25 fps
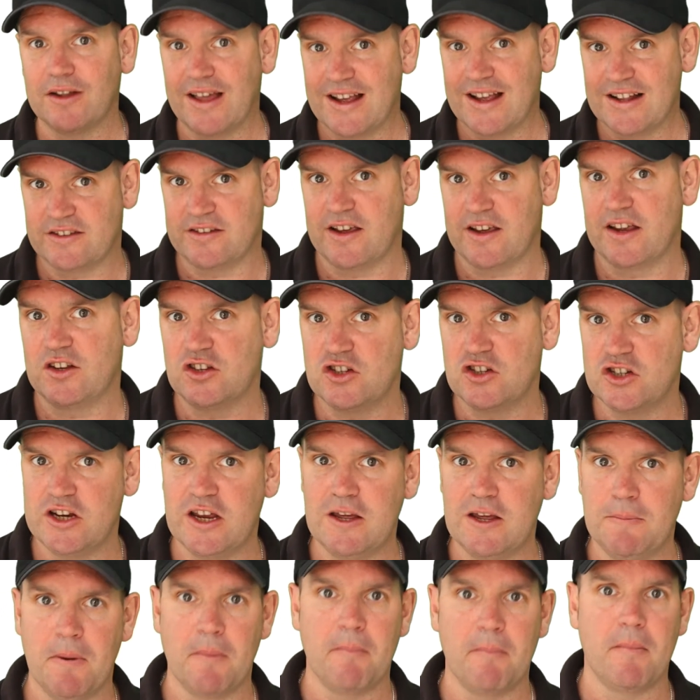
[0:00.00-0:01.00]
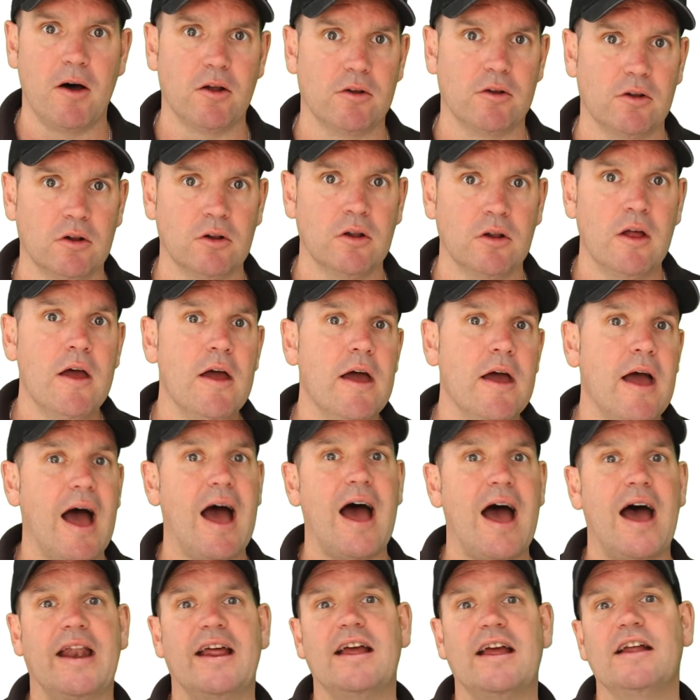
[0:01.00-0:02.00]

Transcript: It's a cheaper model and